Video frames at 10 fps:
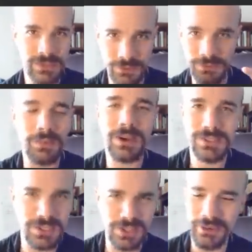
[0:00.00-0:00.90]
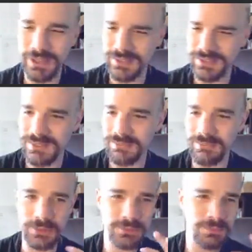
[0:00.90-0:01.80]
so modulo, I guess
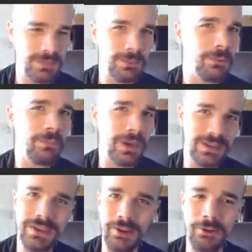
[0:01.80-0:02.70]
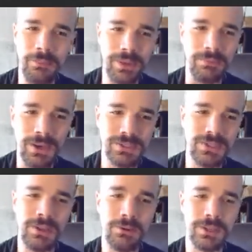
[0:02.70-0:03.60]
most people might know, but
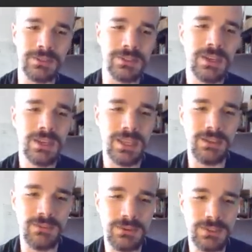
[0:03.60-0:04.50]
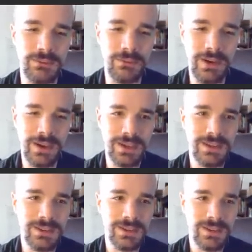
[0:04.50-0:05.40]
modulo is if you divide